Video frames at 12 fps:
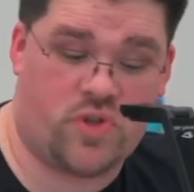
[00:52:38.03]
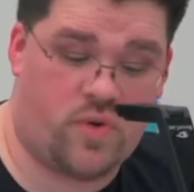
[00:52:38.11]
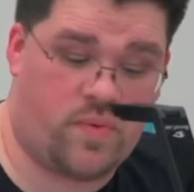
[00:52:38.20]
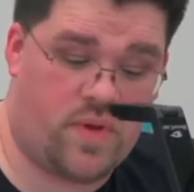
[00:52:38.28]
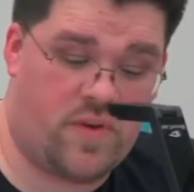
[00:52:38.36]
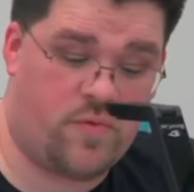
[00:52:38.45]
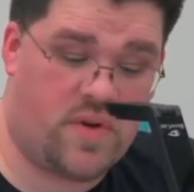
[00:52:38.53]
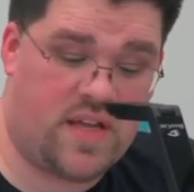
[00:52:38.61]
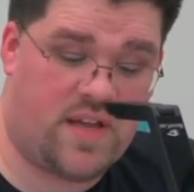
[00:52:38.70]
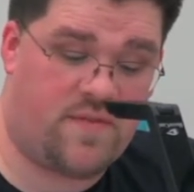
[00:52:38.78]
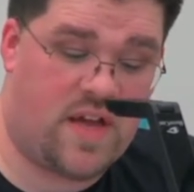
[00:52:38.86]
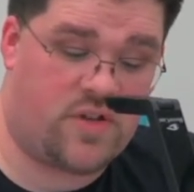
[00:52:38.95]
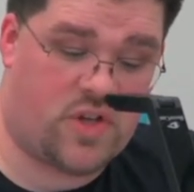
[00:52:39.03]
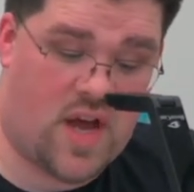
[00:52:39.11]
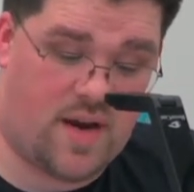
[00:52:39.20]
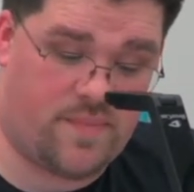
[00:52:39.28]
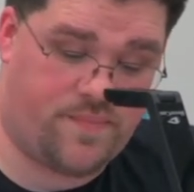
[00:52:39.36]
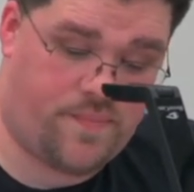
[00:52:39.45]
So everybody give that a
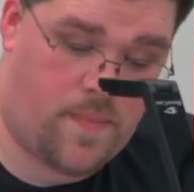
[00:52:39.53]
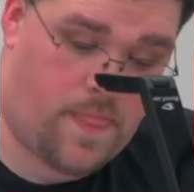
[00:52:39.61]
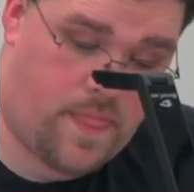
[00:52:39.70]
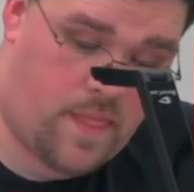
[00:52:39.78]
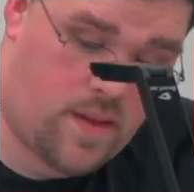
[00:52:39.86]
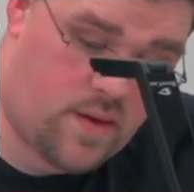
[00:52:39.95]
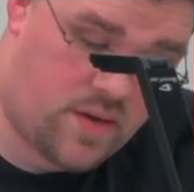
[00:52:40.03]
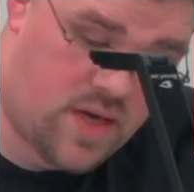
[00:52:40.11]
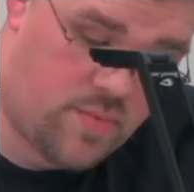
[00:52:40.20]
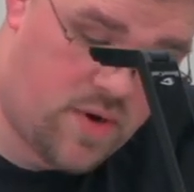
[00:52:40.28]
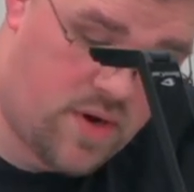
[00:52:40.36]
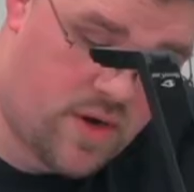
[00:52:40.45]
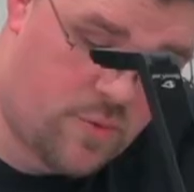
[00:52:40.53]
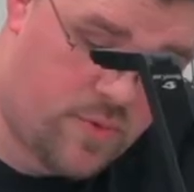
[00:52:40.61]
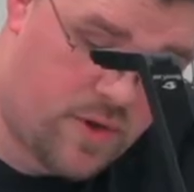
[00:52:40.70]
shot. I'll come around and